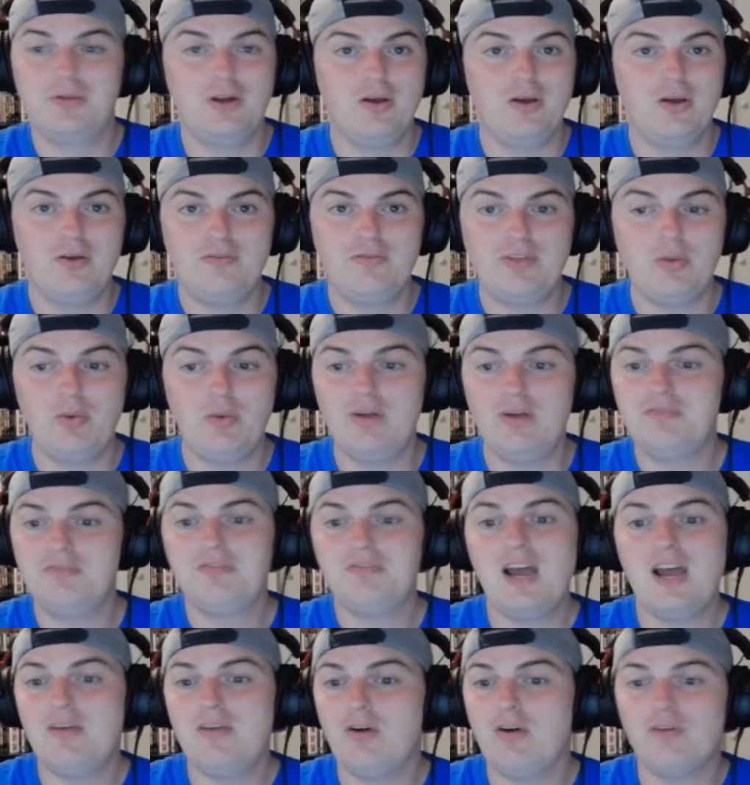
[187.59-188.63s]
You know, if they win
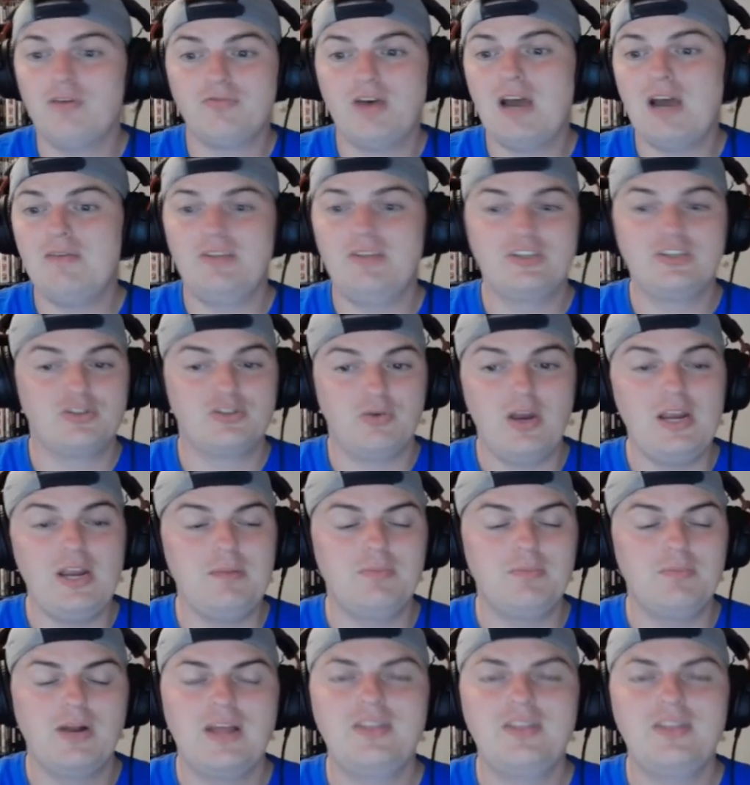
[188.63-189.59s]
five, all five, that's great.